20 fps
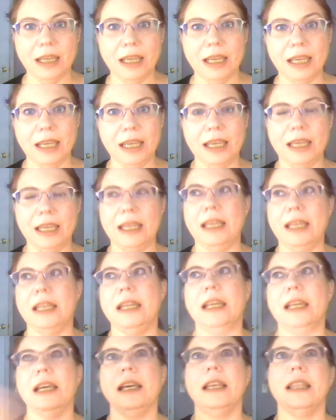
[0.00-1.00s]

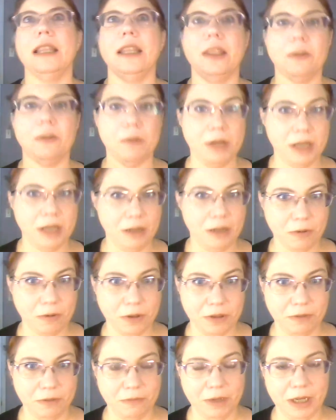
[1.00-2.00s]
in the 3D world
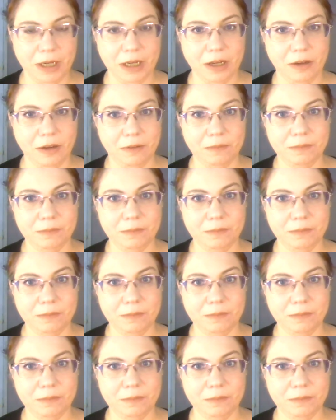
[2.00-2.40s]
that we know.